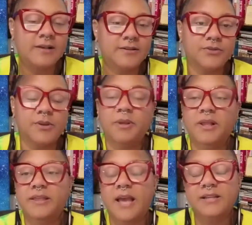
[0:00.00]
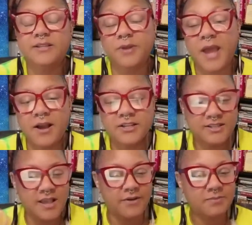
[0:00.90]
or something like that. So now I just
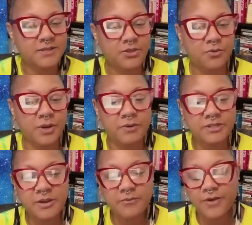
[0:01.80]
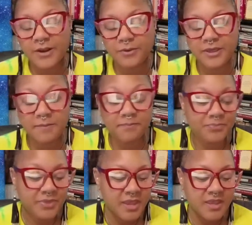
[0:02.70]
have up to 3, which I'm fine with. I'm,
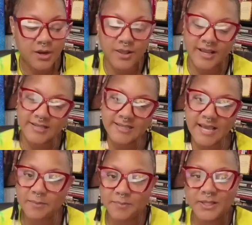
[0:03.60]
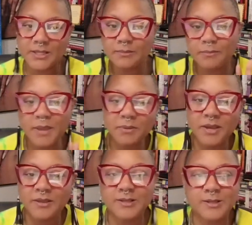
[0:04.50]
like I said, I'm maybe
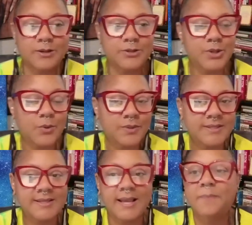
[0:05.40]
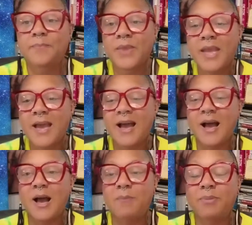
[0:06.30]
on the search, so we'll see.
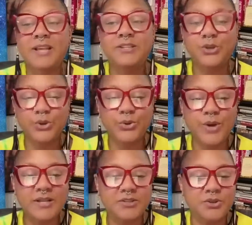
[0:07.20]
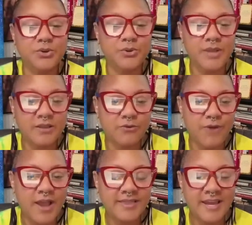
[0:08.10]
But I do like the
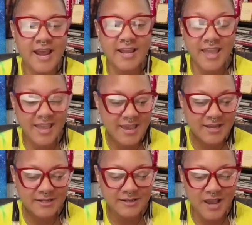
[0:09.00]
fact that I can